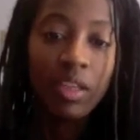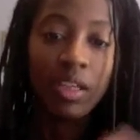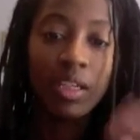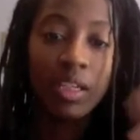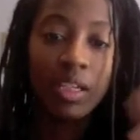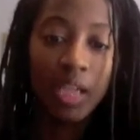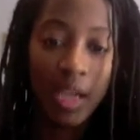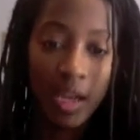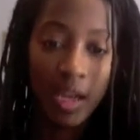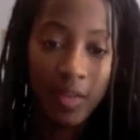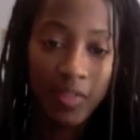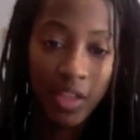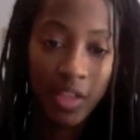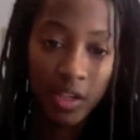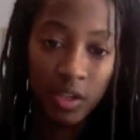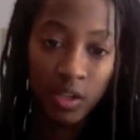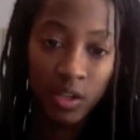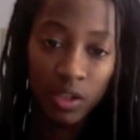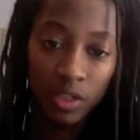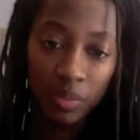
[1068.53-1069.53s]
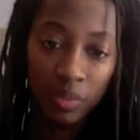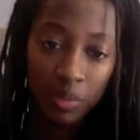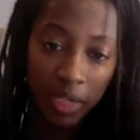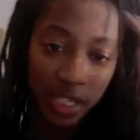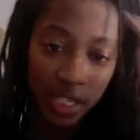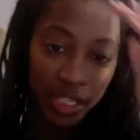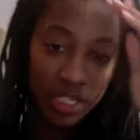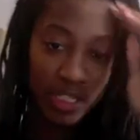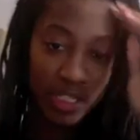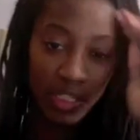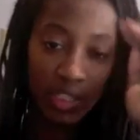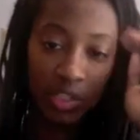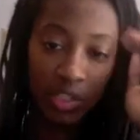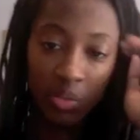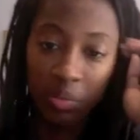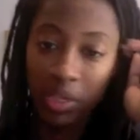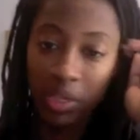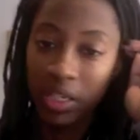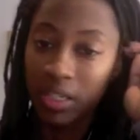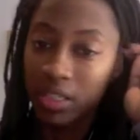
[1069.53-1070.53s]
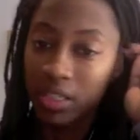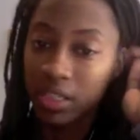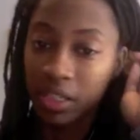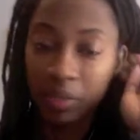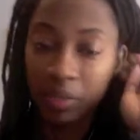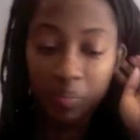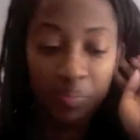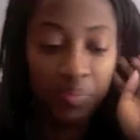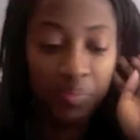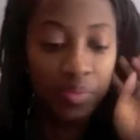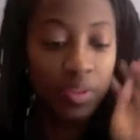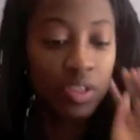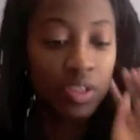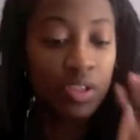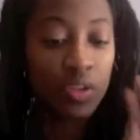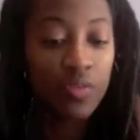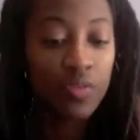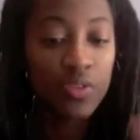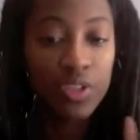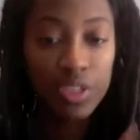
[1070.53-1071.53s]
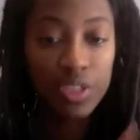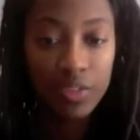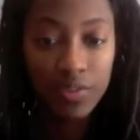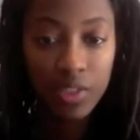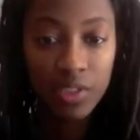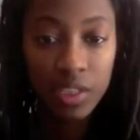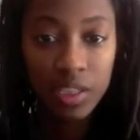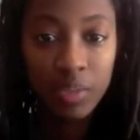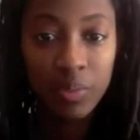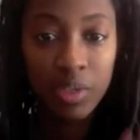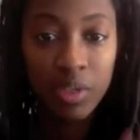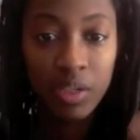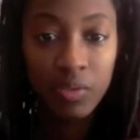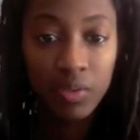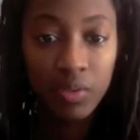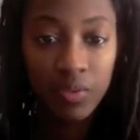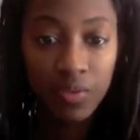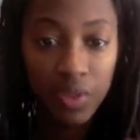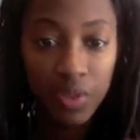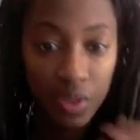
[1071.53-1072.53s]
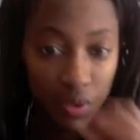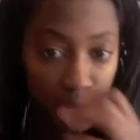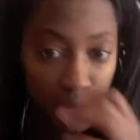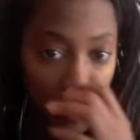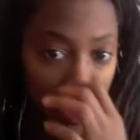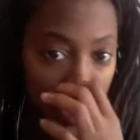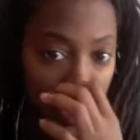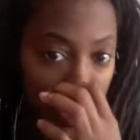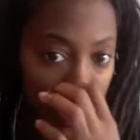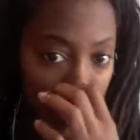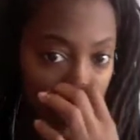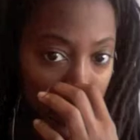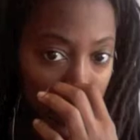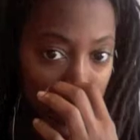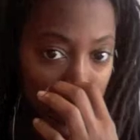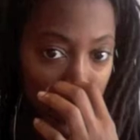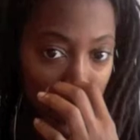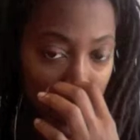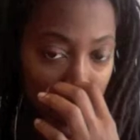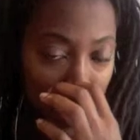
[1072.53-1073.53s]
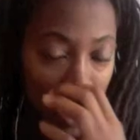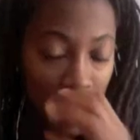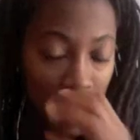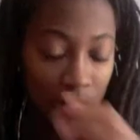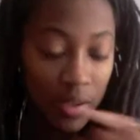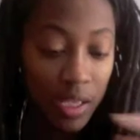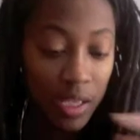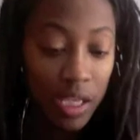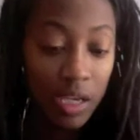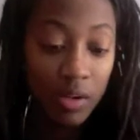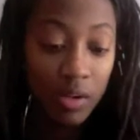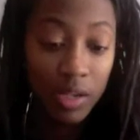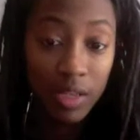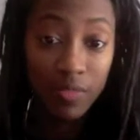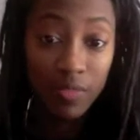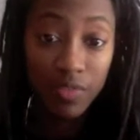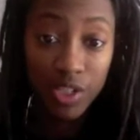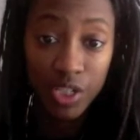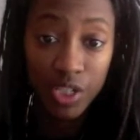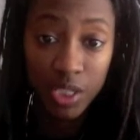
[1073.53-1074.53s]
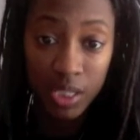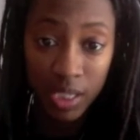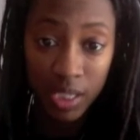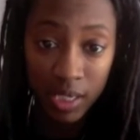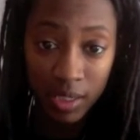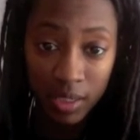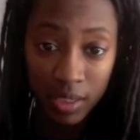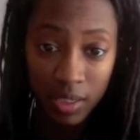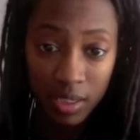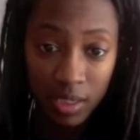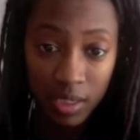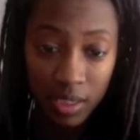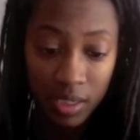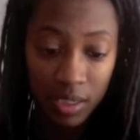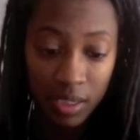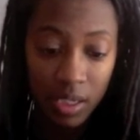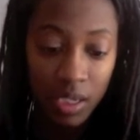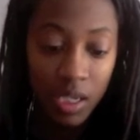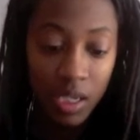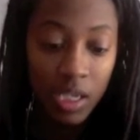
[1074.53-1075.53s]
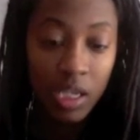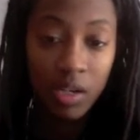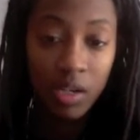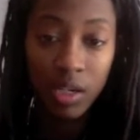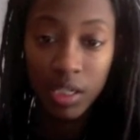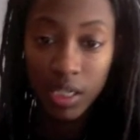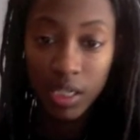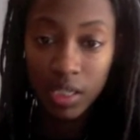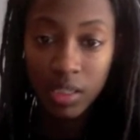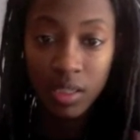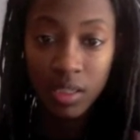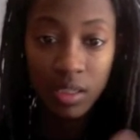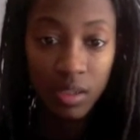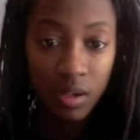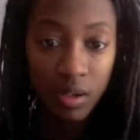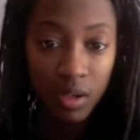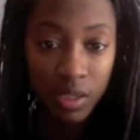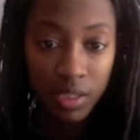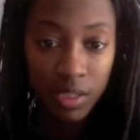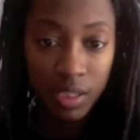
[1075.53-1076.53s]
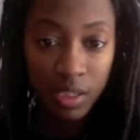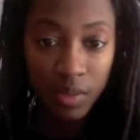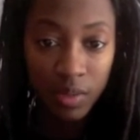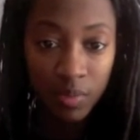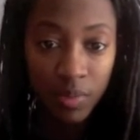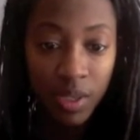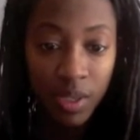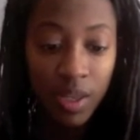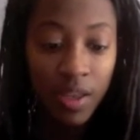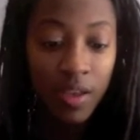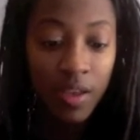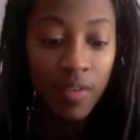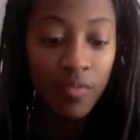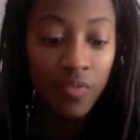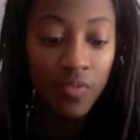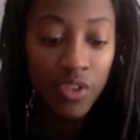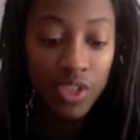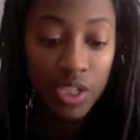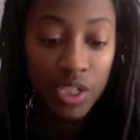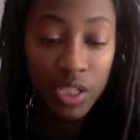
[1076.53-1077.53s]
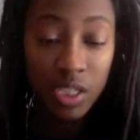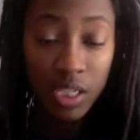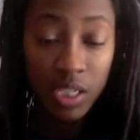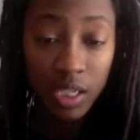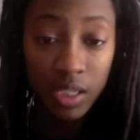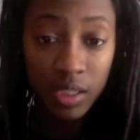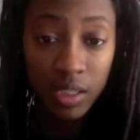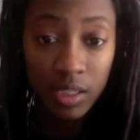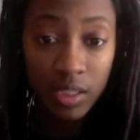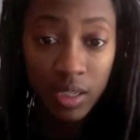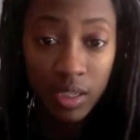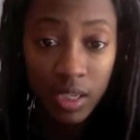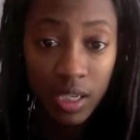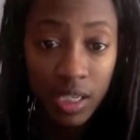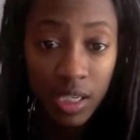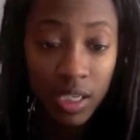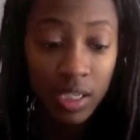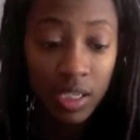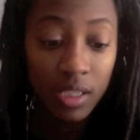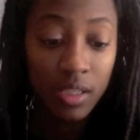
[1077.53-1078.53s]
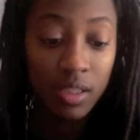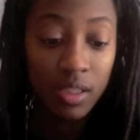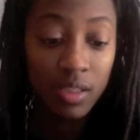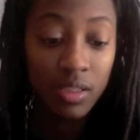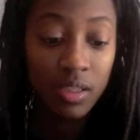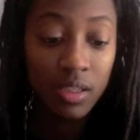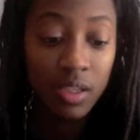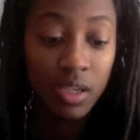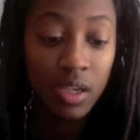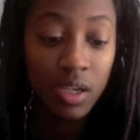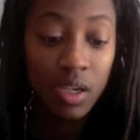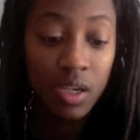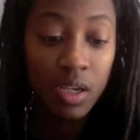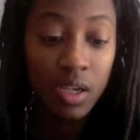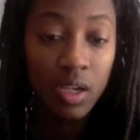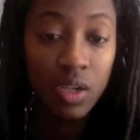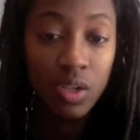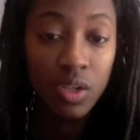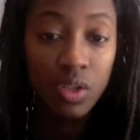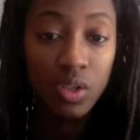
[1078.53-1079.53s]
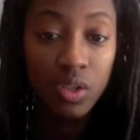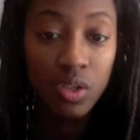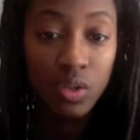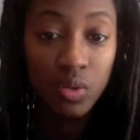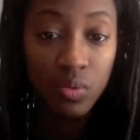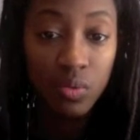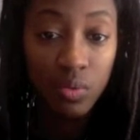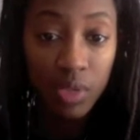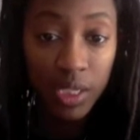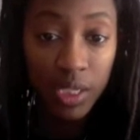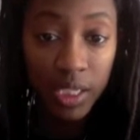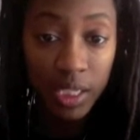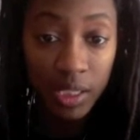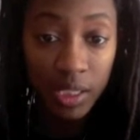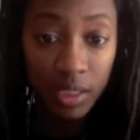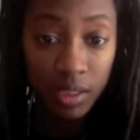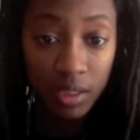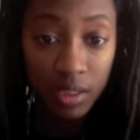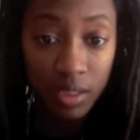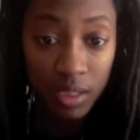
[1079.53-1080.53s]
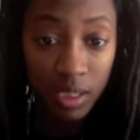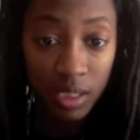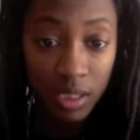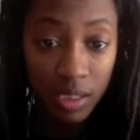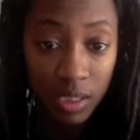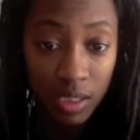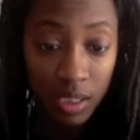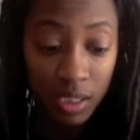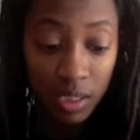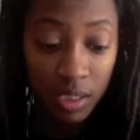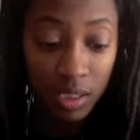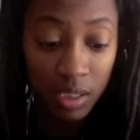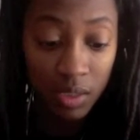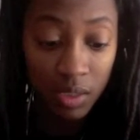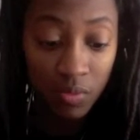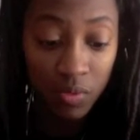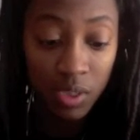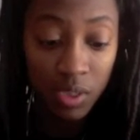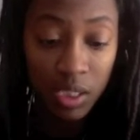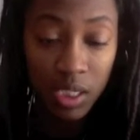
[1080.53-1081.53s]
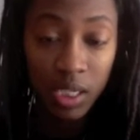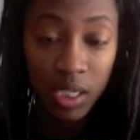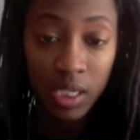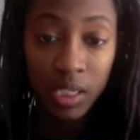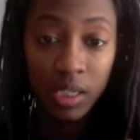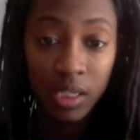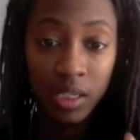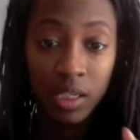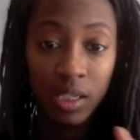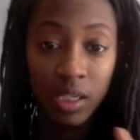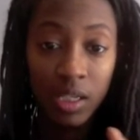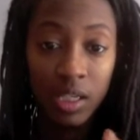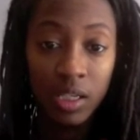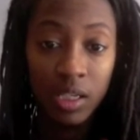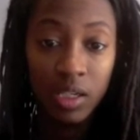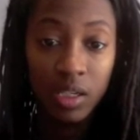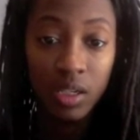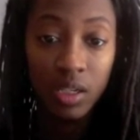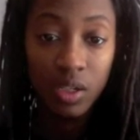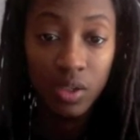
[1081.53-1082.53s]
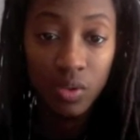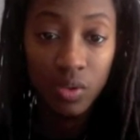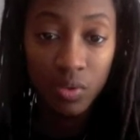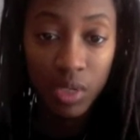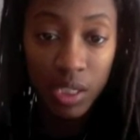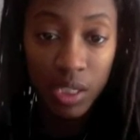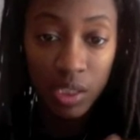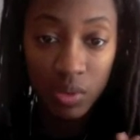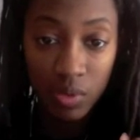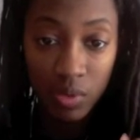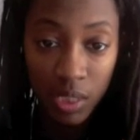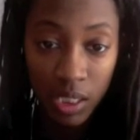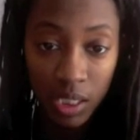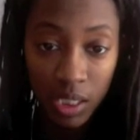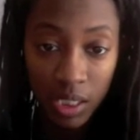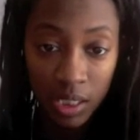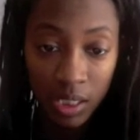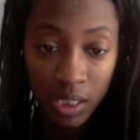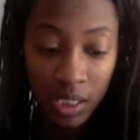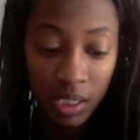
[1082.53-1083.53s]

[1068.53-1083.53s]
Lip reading: have that all in mind as I do my exam. So first of all, I'm going to review his hearing and vision test. Hearing test is awesome. Vision test is 20/60 in one eye and 20/20 in the